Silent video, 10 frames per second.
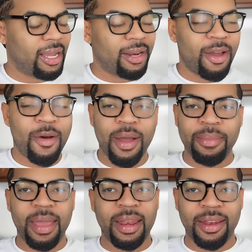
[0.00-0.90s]
I know
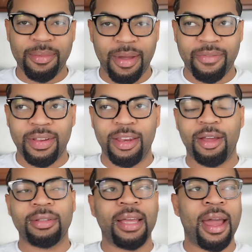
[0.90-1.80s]
I'm editing my
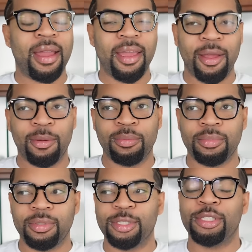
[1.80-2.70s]
videos. I
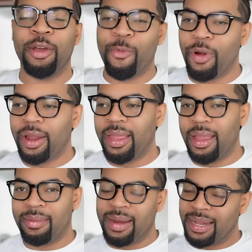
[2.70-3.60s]
am still
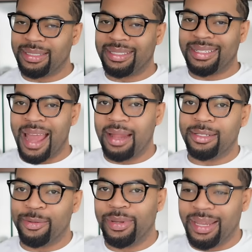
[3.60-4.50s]
working. I'm not just
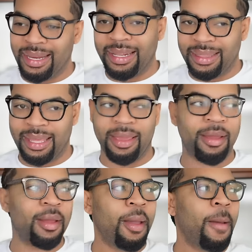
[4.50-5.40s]
not doing anything.
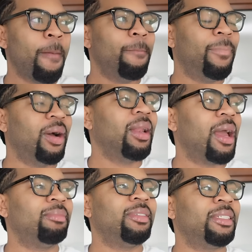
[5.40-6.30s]
But
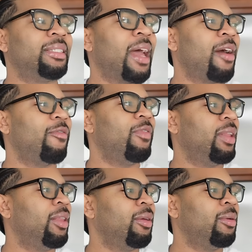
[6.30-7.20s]
I'm just not
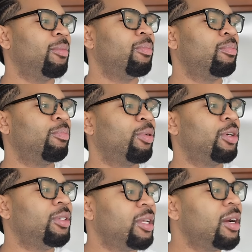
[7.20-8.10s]
feeling
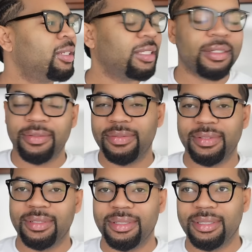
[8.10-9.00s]
productive
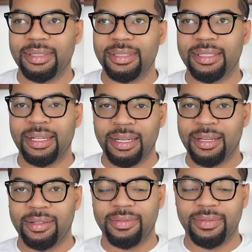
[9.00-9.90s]

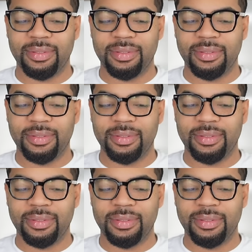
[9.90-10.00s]
enough.